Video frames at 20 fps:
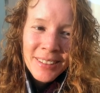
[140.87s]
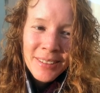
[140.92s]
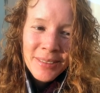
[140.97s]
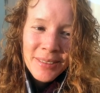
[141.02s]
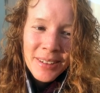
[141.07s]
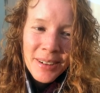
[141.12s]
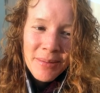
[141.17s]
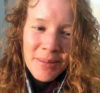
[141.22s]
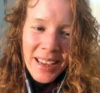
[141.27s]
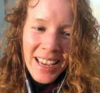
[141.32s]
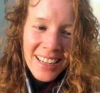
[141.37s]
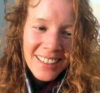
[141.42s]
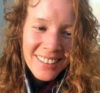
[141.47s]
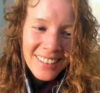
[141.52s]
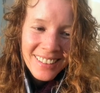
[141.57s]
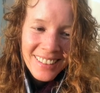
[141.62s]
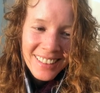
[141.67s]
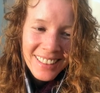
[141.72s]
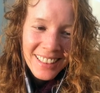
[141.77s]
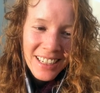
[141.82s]
from
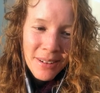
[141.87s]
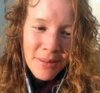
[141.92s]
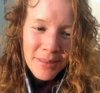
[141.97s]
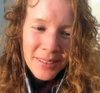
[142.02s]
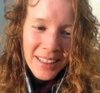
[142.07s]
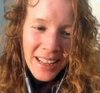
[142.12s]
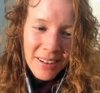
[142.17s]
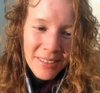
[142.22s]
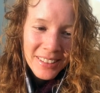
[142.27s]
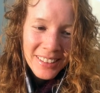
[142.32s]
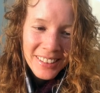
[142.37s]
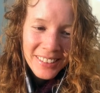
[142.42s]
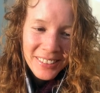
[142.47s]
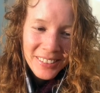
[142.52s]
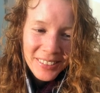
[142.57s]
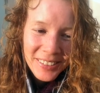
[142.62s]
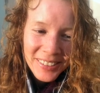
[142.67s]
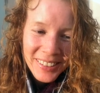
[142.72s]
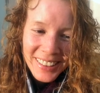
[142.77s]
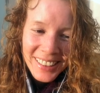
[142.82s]
energy, comes down
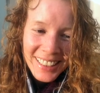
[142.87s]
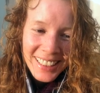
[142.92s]
to,